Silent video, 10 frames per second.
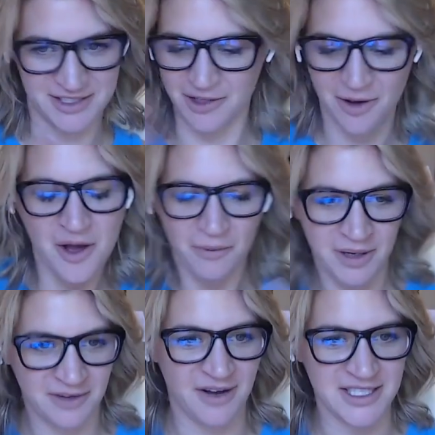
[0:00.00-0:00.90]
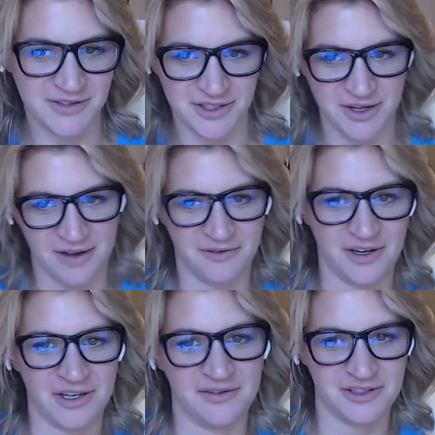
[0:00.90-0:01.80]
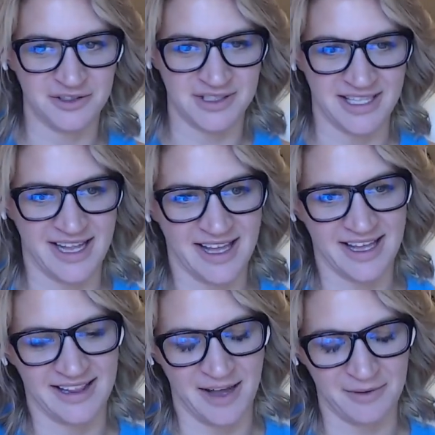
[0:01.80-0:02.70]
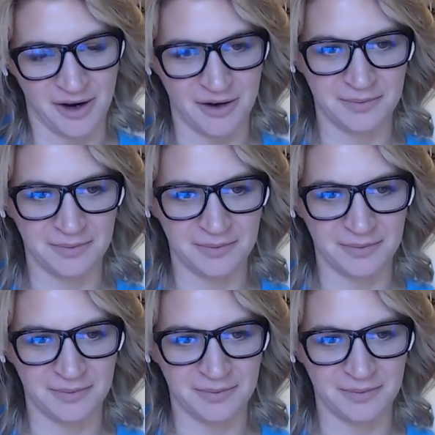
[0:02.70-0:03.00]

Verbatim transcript: So what advice do you have for individuals in, in that regard?